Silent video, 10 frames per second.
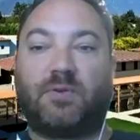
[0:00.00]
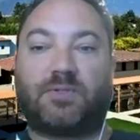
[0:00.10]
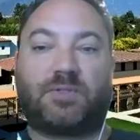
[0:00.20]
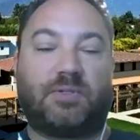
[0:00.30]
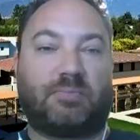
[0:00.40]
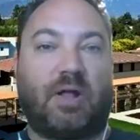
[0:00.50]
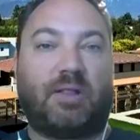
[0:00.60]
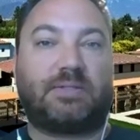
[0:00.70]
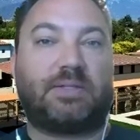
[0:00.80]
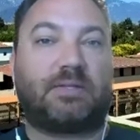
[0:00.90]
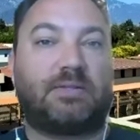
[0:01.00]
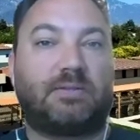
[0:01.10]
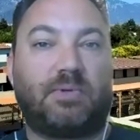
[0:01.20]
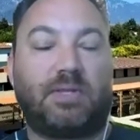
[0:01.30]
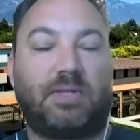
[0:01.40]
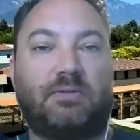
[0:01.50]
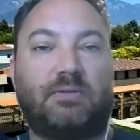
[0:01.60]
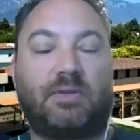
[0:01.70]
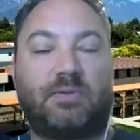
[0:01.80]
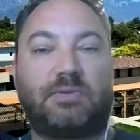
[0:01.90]
culture and politics within
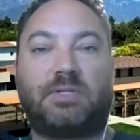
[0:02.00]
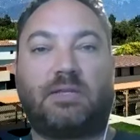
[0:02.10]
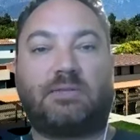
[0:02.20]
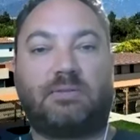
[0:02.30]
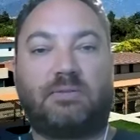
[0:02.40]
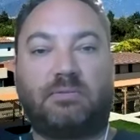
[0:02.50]
those states?